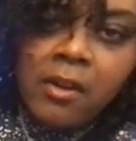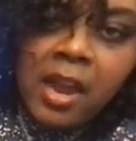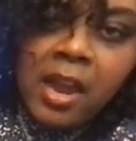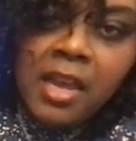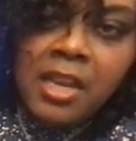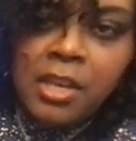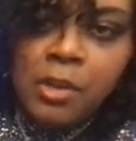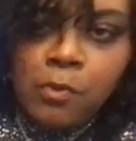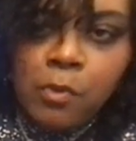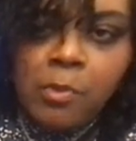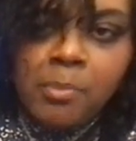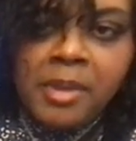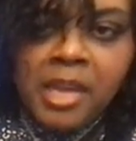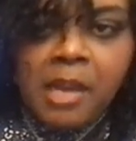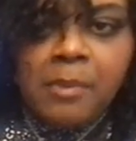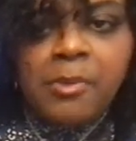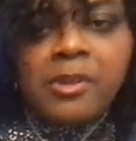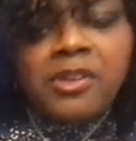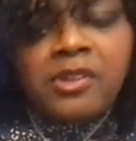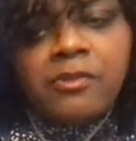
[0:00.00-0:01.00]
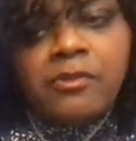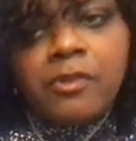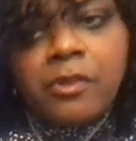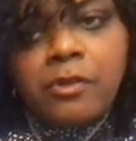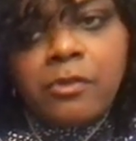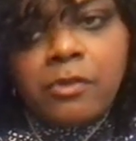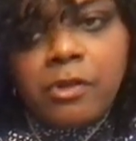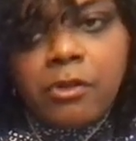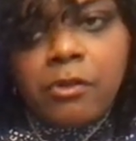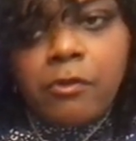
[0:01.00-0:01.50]
and you will be able to
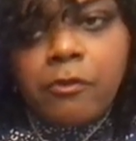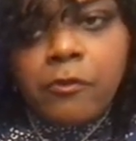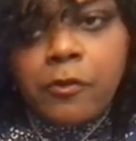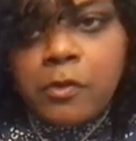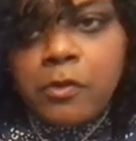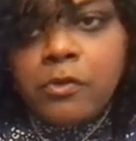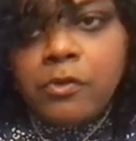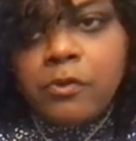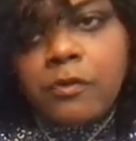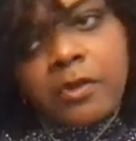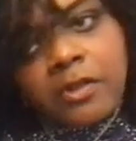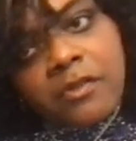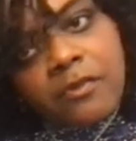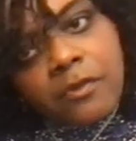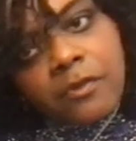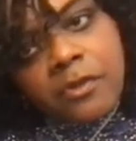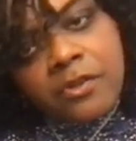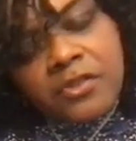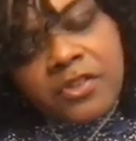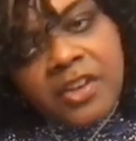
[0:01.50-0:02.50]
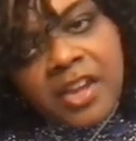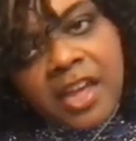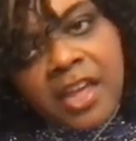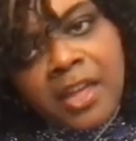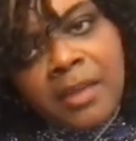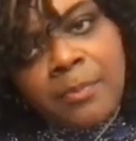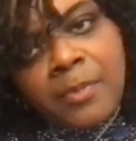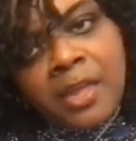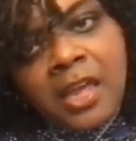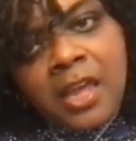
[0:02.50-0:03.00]
view your food for the first
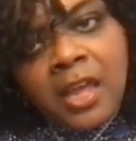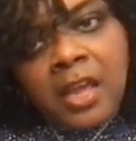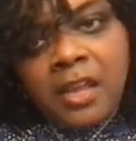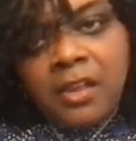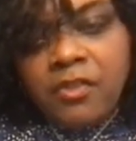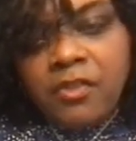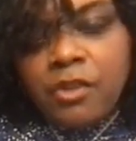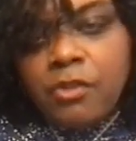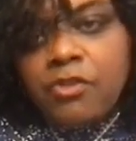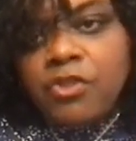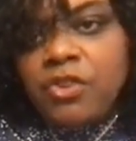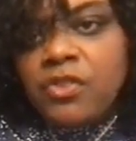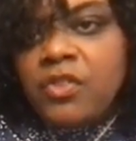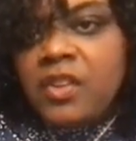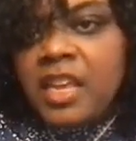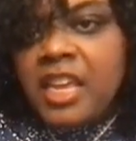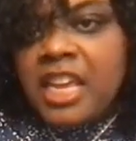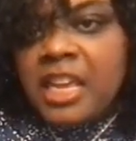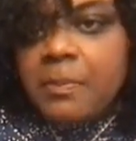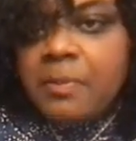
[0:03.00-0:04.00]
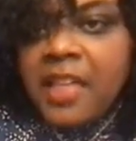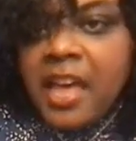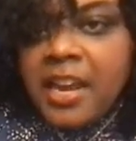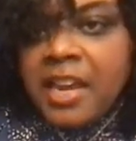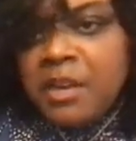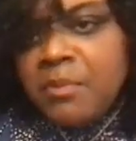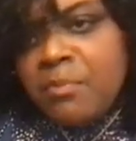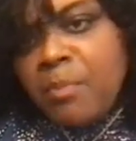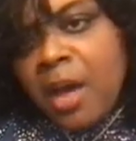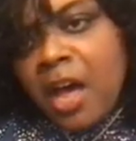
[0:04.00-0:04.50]
time. So just keep that
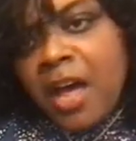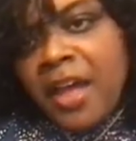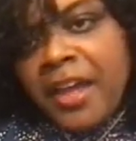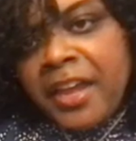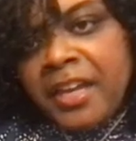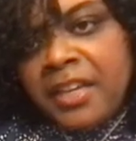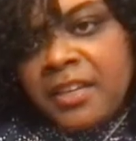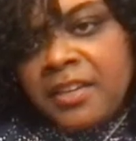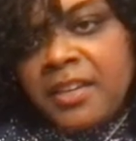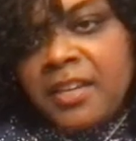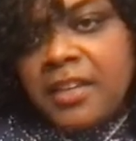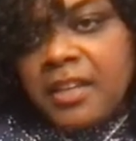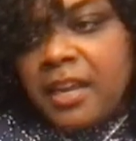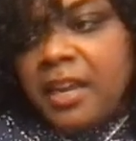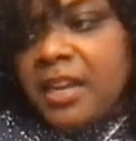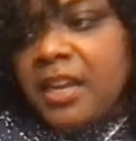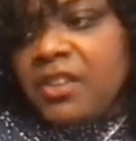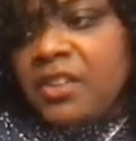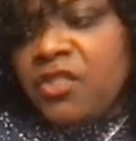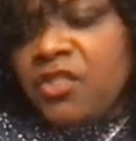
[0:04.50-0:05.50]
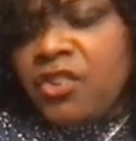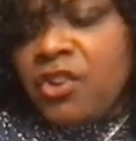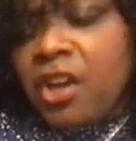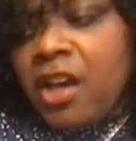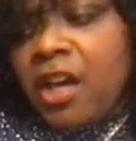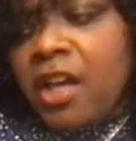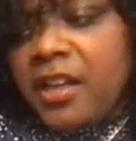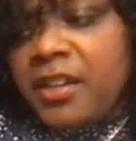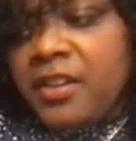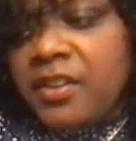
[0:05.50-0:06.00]
in mind. It is
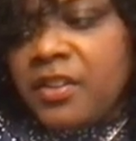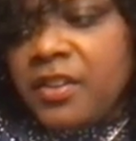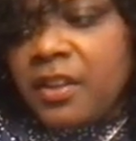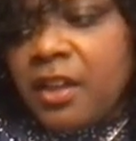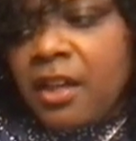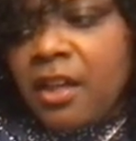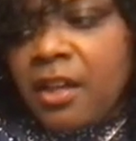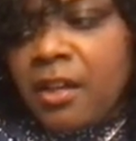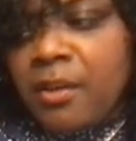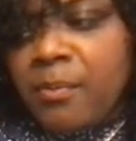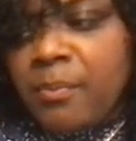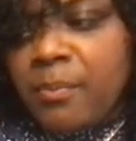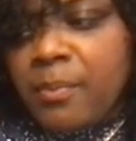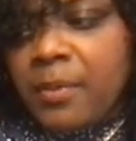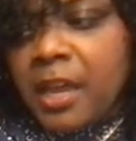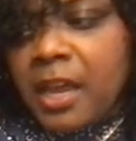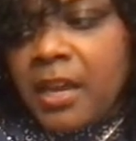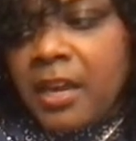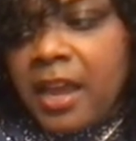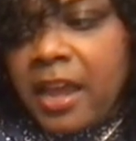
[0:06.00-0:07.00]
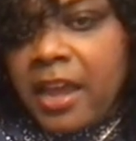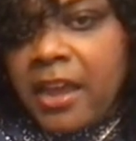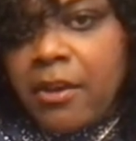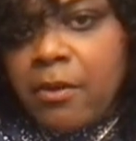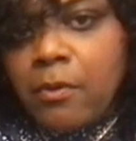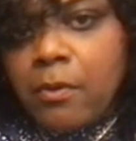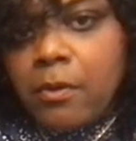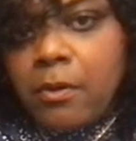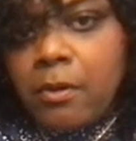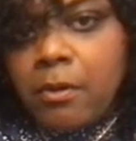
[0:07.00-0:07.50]
not an
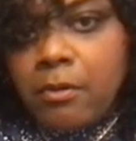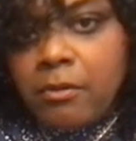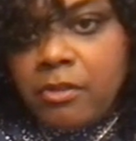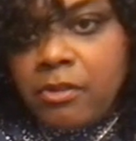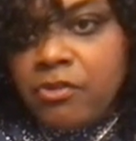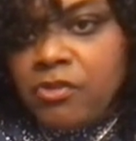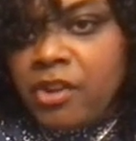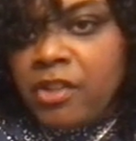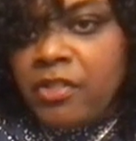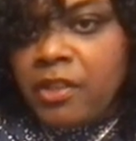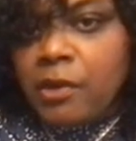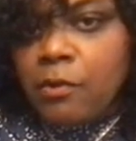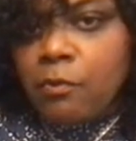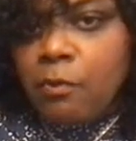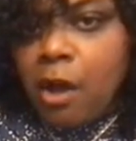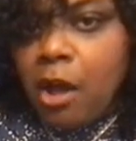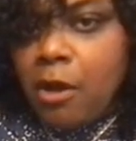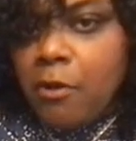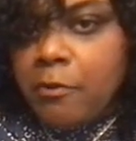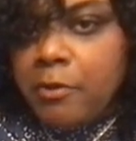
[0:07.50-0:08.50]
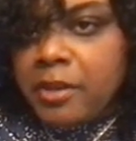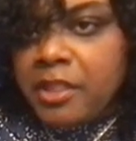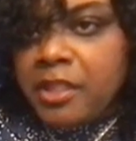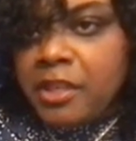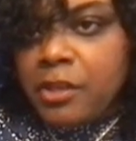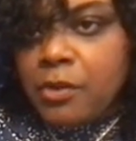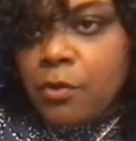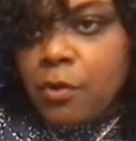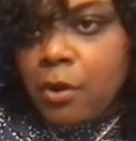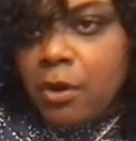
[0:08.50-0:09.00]
error. There's nothing wrong with
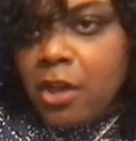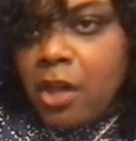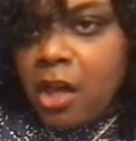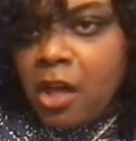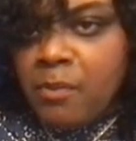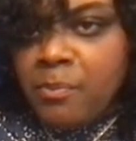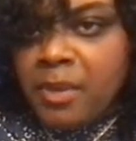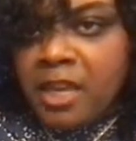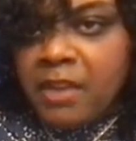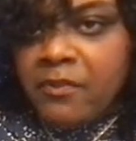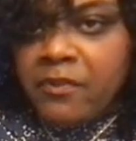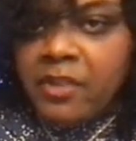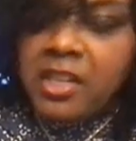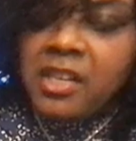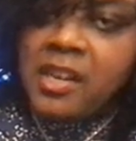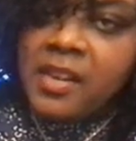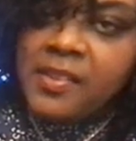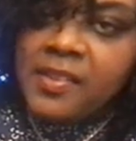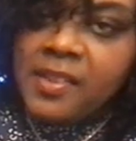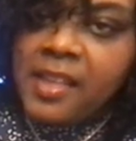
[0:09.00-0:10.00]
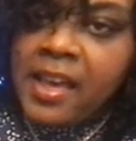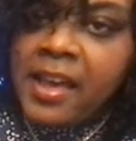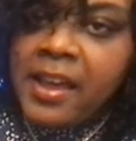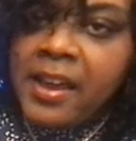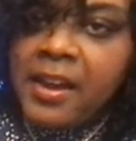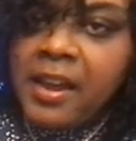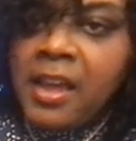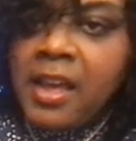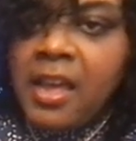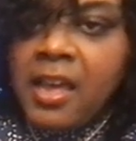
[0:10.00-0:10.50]
your Combi if it does
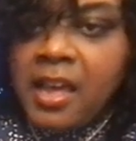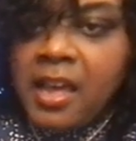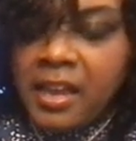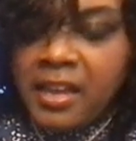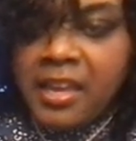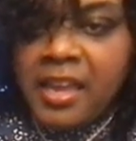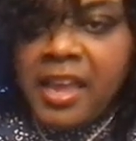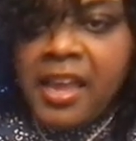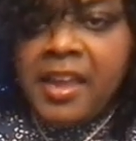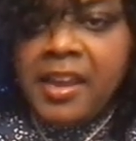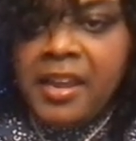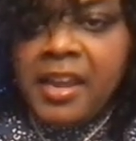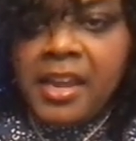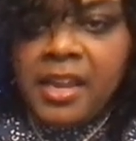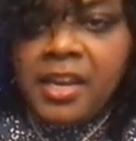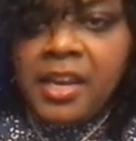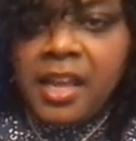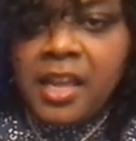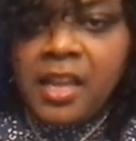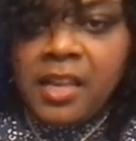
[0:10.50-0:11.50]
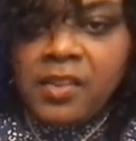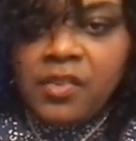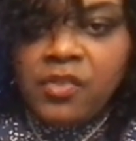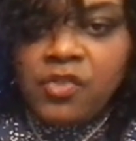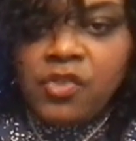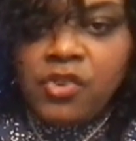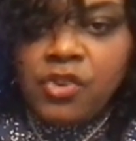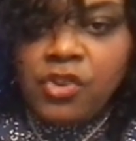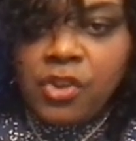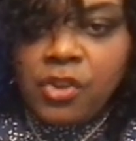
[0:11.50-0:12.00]
that. Again, it is
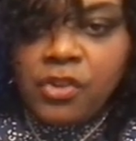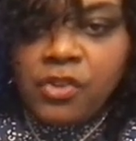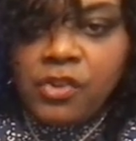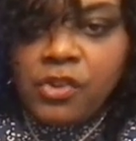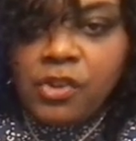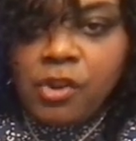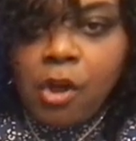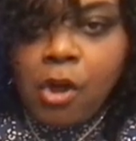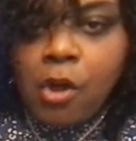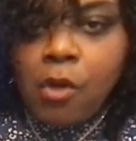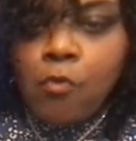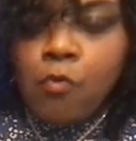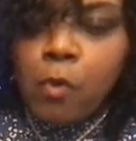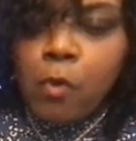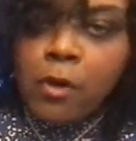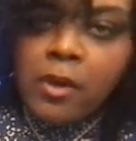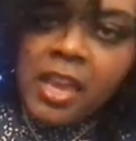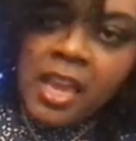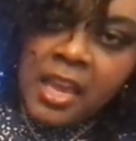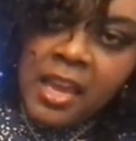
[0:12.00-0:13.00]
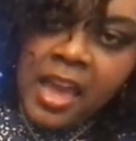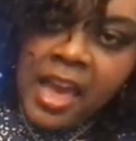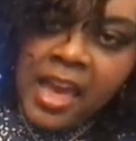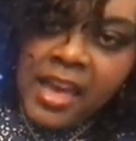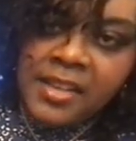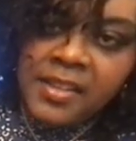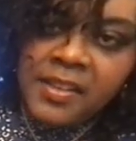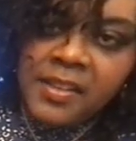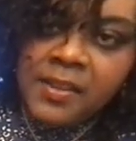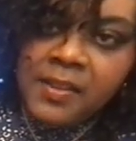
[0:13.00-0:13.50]
just working
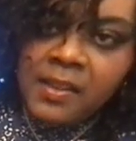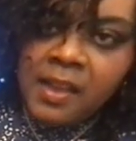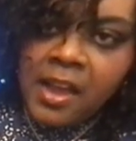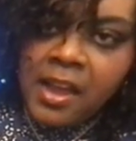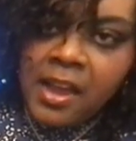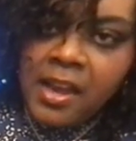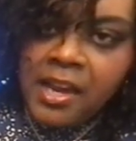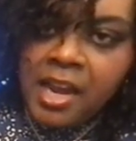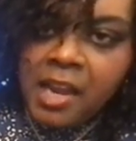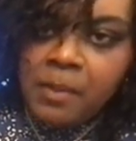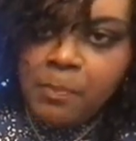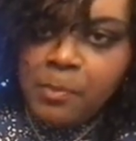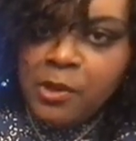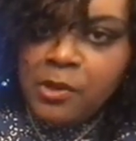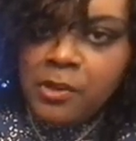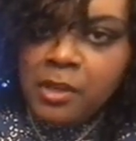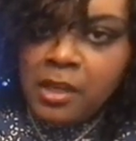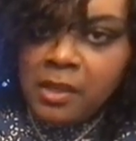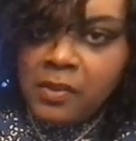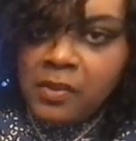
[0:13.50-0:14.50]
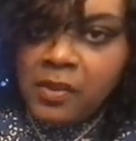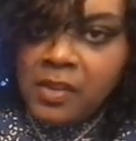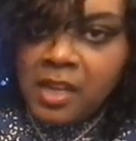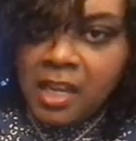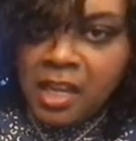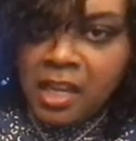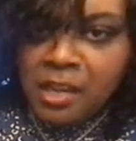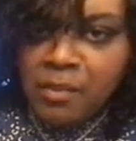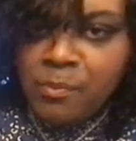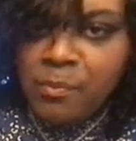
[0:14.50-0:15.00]
as designed and building
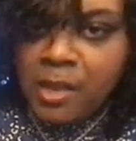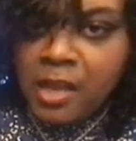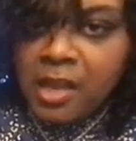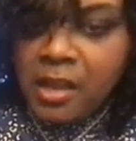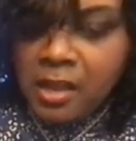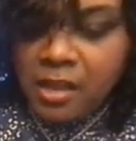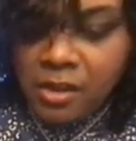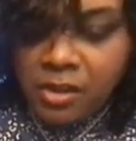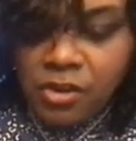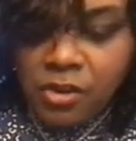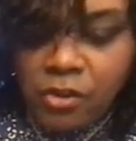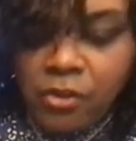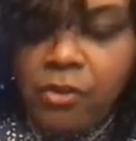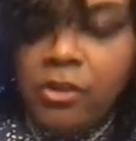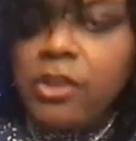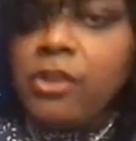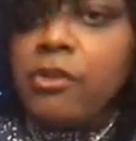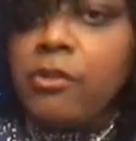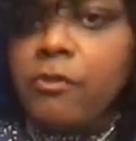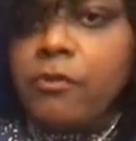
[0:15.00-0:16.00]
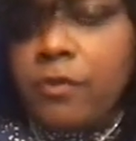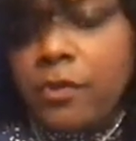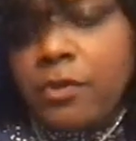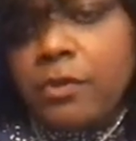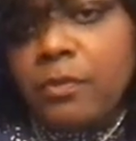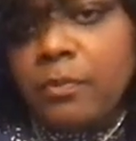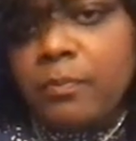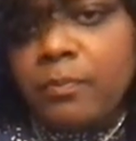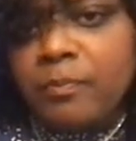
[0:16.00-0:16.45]
steam to cook your food.